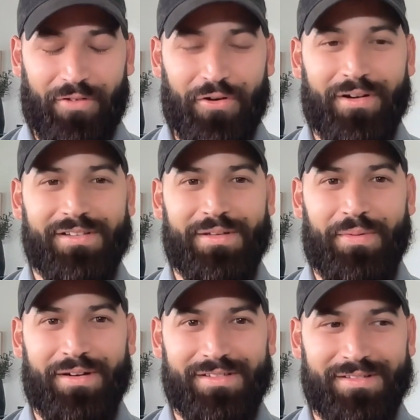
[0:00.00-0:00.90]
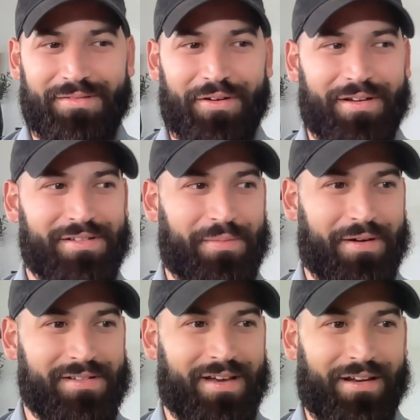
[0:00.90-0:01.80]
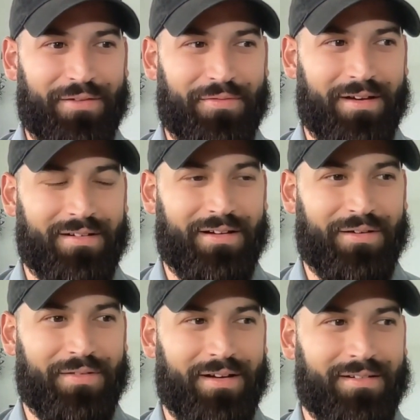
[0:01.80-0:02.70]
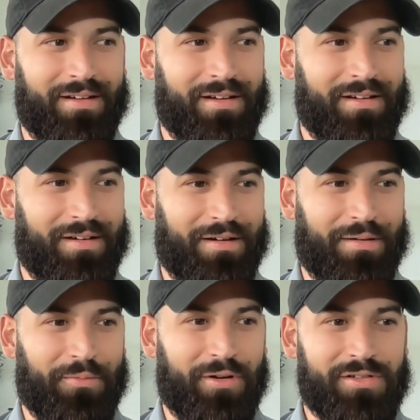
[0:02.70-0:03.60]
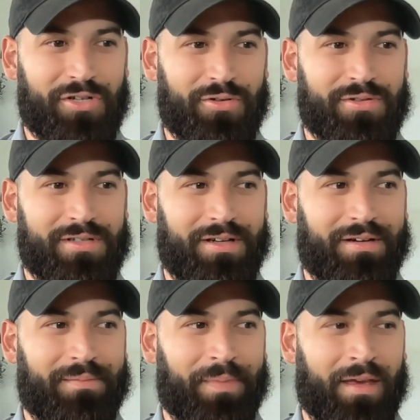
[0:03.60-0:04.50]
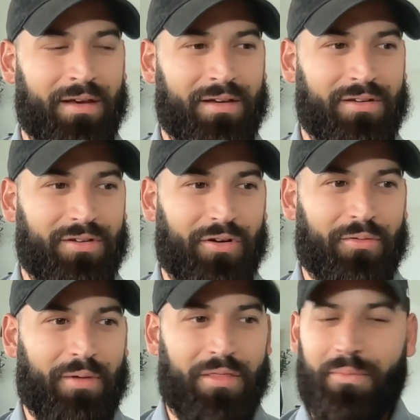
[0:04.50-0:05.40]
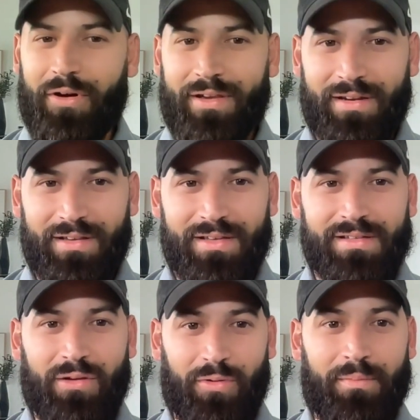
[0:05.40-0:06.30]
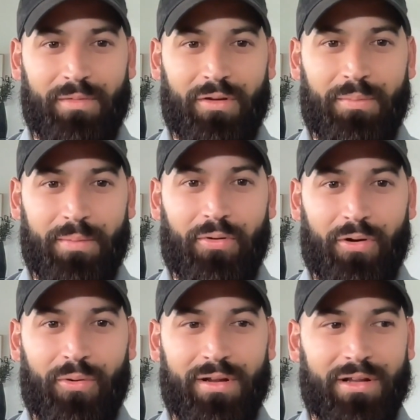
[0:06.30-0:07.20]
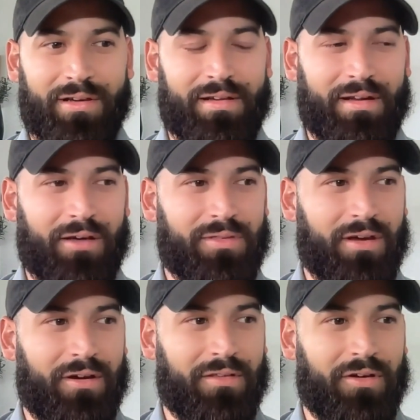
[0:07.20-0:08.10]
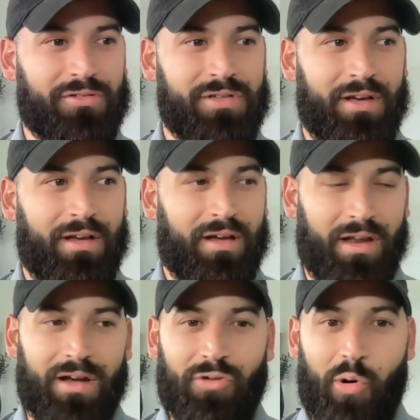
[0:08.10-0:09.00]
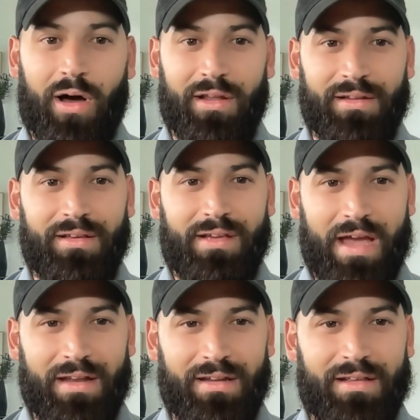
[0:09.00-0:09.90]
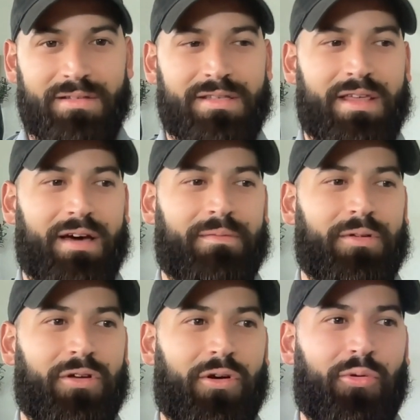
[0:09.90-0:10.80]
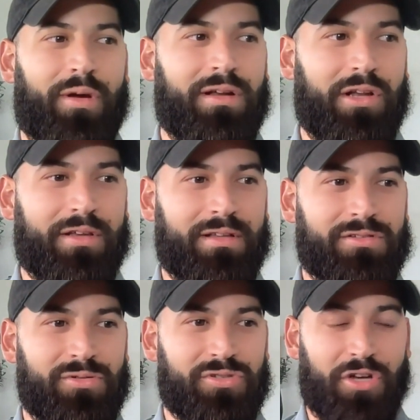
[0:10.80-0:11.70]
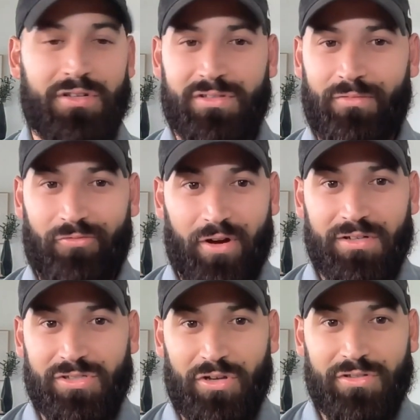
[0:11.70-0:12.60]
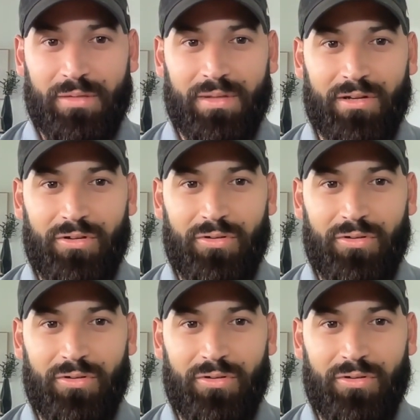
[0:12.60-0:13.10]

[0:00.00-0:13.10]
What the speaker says: Very nice surprise. Very nice surprise. Yeah, I love that. I love that. Really shows, how the market is, and what people are really looking out there. And there's a lot of quality candidates that are really looking to start fresh, start something